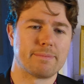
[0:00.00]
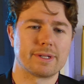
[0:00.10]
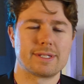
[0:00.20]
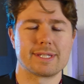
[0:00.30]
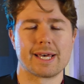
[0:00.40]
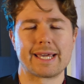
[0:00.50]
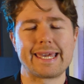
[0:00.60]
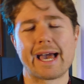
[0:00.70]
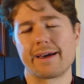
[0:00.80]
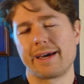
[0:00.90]
But
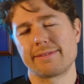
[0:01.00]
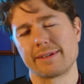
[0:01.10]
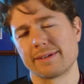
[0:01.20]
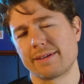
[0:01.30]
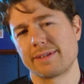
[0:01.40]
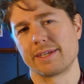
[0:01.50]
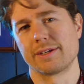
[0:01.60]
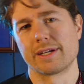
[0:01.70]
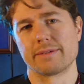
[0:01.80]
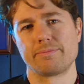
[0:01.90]
yeah, I think you're
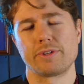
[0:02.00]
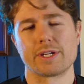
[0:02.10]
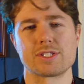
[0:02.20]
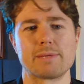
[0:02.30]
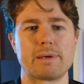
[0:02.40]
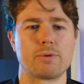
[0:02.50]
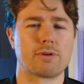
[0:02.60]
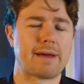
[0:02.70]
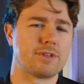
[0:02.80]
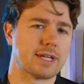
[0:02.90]
gonna see people
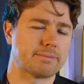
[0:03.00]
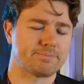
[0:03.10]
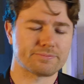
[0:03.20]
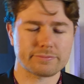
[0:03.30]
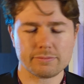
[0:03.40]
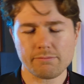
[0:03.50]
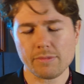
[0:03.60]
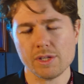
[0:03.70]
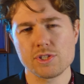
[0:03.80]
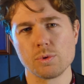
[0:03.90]
gravitate
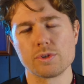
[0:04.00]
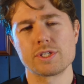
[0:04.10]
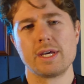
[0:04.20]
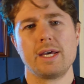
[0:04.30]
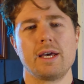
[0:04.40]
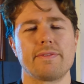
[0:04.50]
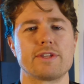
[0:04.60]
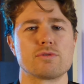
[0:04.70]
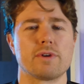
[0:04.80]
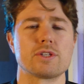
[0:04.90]
towards
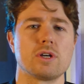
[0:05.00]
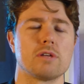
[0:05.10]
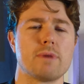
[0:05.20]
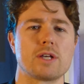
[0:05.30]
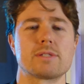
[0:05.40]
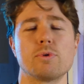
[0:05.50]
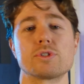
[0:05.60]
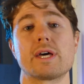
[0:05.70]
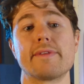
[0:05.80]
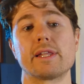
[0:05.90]
these reverse holo Master Balls,
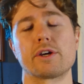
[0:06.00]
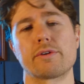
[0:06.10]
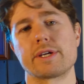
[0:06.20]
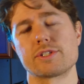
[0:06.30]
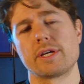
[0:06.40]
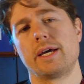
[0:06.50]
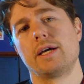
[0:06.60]
and they'll increase.